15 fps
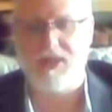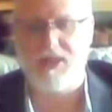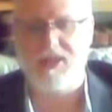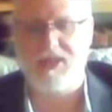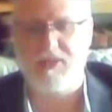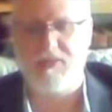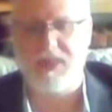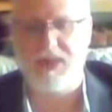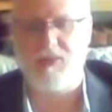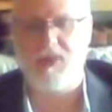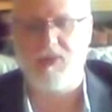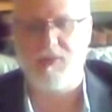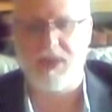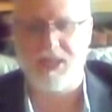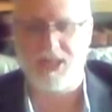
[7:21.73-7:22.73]
does it
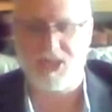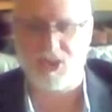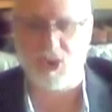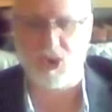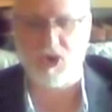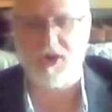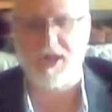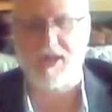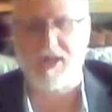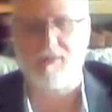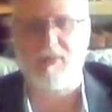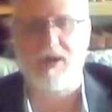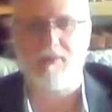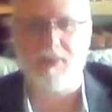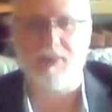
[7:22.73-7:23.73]
mean with my sword
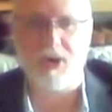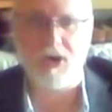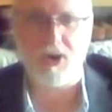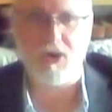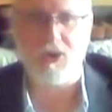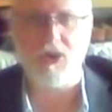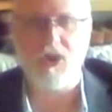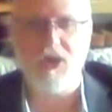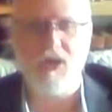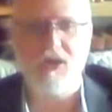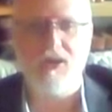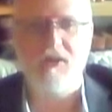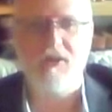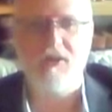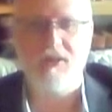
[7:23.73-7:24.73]
and my bow?
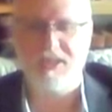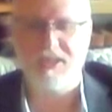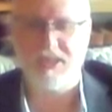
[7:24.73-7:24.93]
It's